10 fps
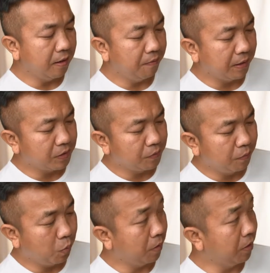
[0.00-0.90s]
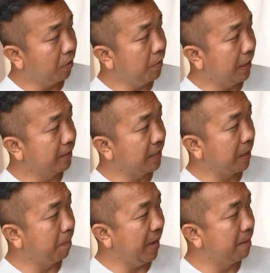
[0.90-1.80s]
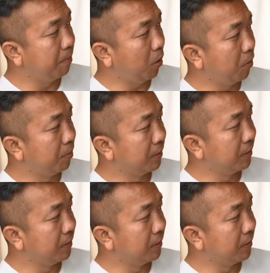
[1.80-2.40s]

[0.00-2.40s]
fx4. Ooh, that looks like a bad bulb.